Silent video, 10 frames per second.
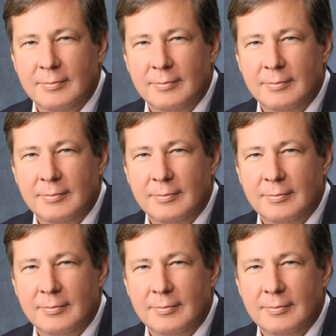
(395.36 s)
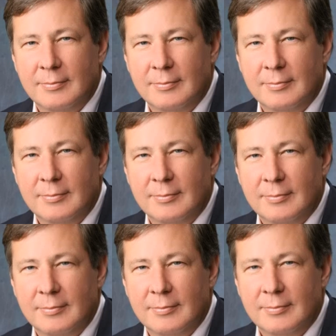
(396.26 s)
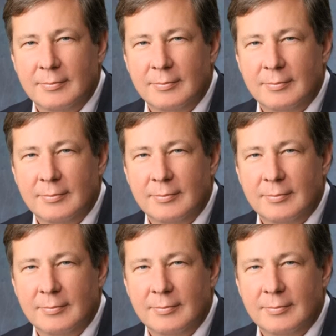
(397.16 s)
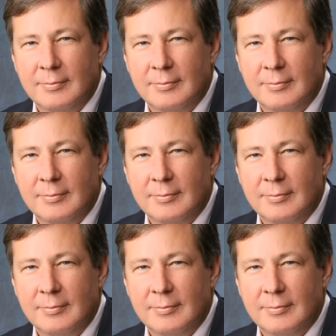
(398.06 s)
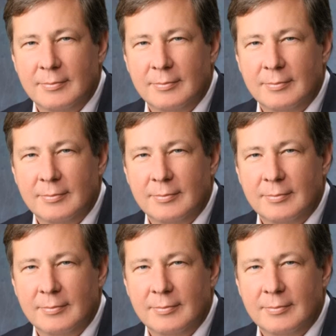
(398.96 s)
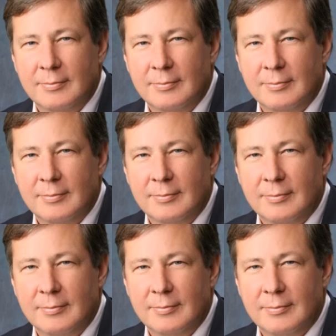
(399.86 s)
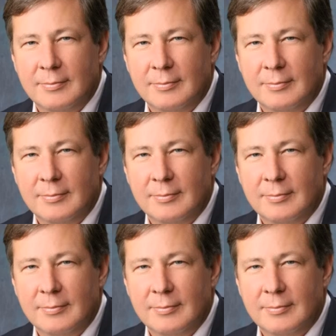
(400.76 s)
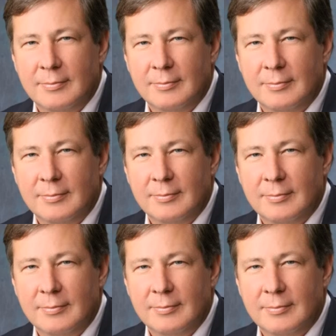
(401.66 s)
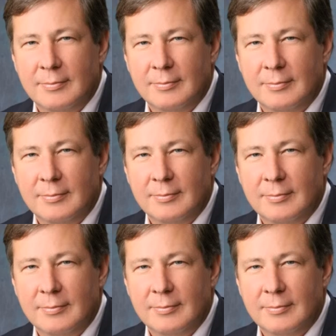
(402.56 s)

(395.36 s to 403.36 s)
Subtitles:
No words are spoken by the person on screen.